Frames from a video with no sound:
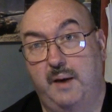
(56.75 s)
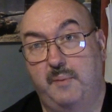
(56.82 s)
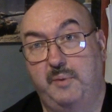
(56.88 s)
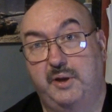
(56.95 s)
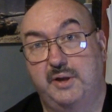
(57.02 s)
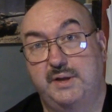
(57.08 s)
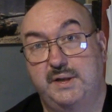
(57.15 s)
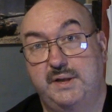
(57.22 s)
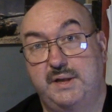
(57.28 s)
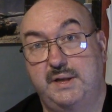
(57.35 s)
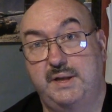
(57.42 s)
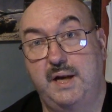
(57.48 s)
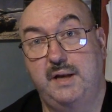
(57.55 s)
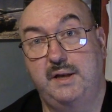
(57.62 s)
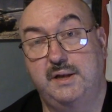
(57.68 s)
because it's
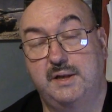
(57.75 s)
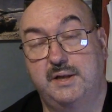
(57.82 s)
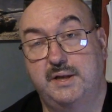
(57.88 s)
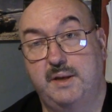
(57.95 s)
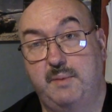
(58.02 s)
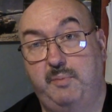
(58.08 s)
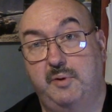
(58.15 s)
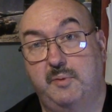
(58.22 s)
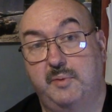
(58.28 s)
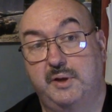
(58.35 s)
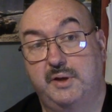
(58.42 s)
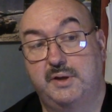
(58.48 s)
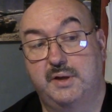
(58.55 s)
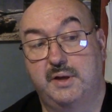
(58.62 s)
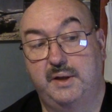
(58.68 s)
intended to
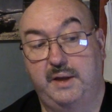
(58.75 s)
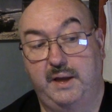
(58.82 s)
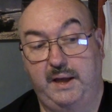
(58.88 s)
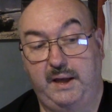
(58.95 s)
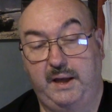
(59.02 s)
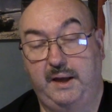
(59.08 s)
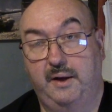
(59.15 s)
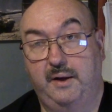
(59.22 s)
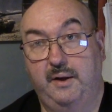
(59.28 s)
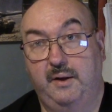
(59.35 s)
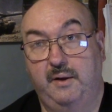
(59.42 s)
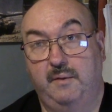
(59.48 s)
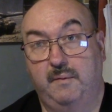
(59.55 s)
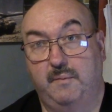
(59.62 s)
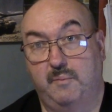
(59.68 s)
supplement the
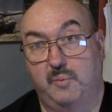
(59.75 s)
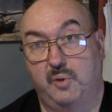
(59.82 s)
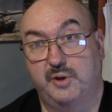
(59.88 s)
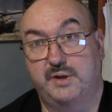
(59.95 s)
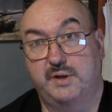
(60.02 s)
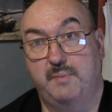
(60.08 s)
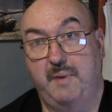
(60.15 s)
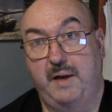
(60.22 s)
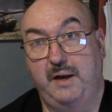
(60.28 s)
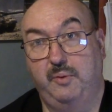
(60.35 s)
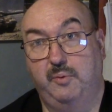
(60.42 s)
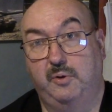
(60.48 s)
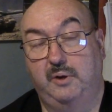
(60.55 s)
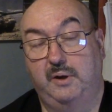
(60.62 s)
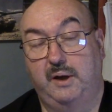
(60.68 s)
Monster
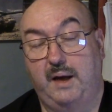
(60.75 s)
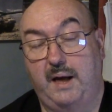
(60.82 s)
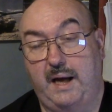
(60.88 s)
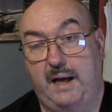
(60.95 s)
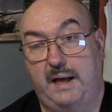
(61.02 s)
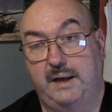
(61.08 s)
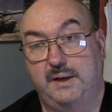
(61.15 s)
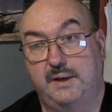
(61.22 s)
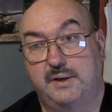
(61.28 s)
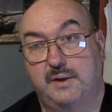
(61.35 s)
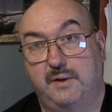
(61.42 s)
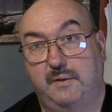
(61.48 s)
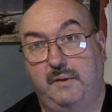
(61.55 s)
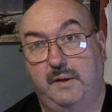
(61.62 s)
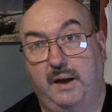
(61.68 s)
Manual and
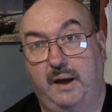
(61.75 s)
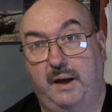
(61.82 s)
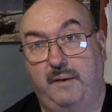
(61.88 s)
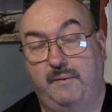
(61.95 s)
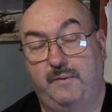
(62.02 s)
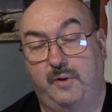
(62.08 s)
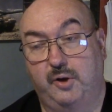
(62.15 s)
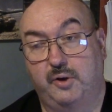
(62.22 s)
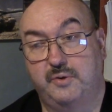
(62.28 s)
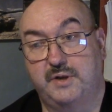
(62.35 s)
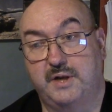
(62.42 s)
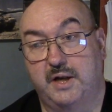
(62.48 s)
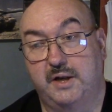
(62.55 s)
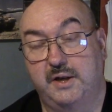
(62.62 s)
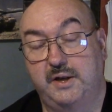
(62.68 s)
Volo's
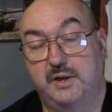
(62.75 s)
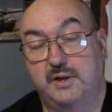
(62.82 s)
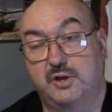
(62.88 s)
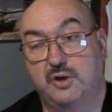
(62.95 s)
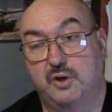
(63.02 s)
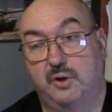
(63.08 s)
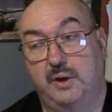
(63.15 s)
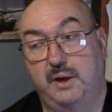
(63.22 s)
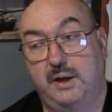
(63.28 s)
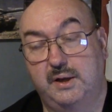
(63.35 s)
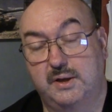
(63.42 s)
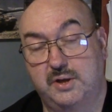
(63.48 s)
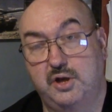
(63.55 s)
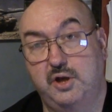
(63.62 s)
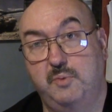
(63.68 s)
guide. So it
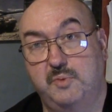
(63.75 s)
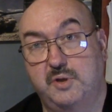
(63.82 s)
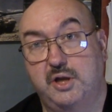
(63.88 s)
assumes that